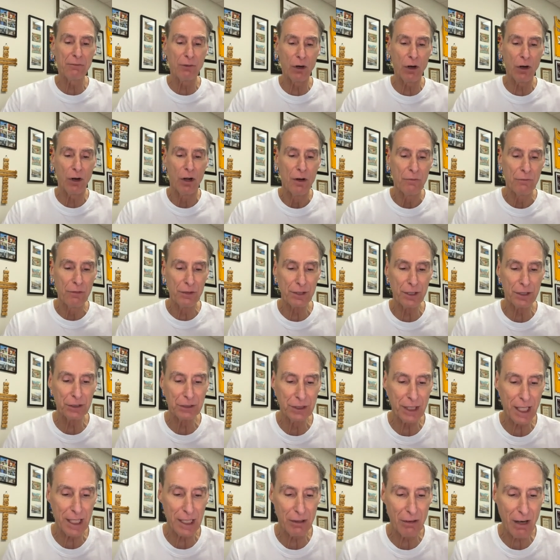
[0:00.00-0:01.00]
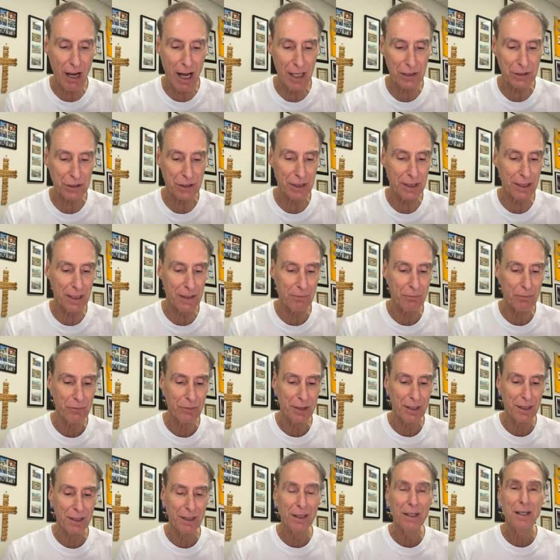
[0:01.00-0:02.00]
for, for your generosity.
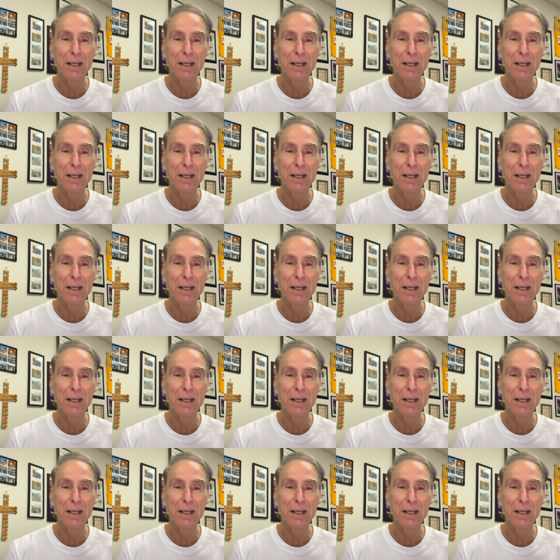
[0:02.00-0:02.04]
